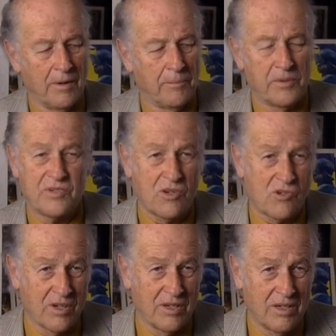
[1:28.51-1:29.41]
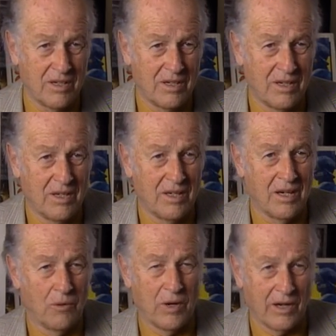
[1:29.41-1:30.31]
position
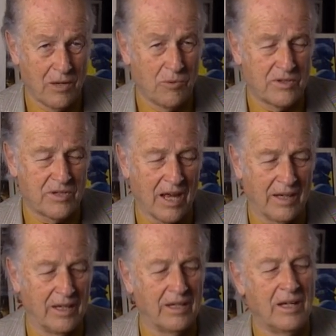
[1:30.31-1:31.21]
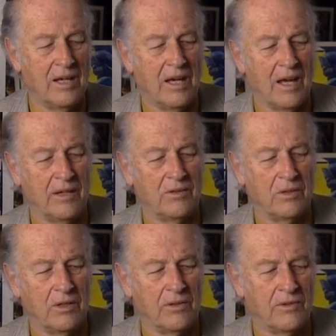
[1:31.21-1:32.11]
where he was standing, and
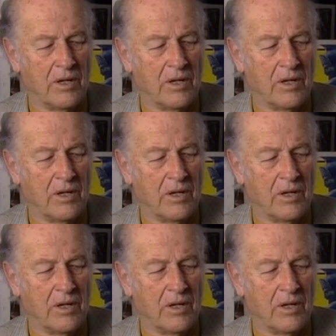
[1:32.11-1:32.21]
the